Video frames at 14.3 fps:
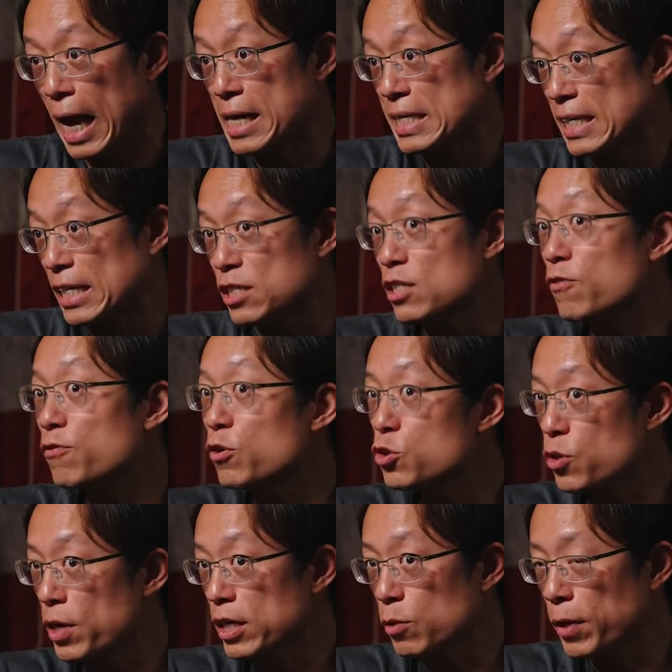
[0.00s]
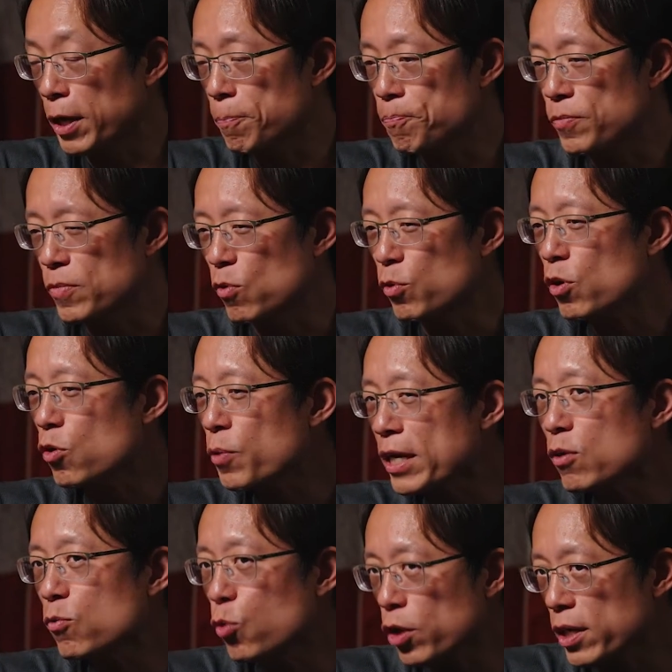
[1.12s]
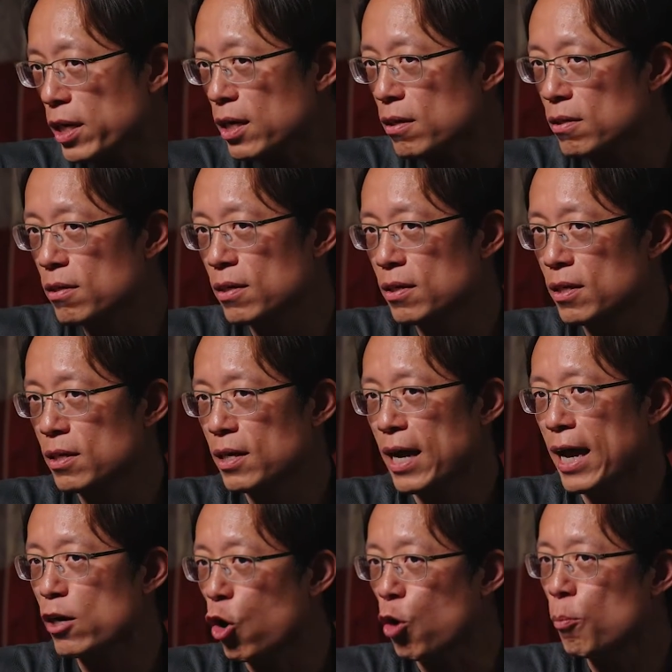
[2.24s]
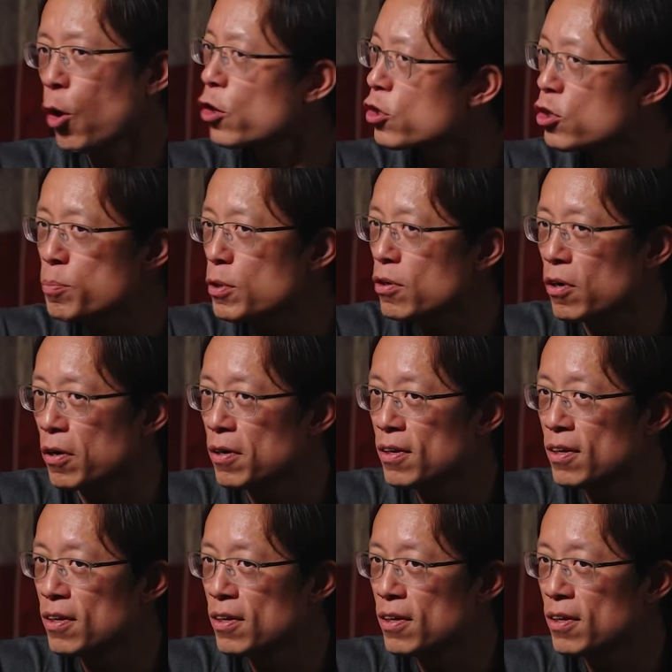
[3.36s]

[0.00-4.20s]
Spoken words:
I think, is the future anyway. We're already working at home on a computer.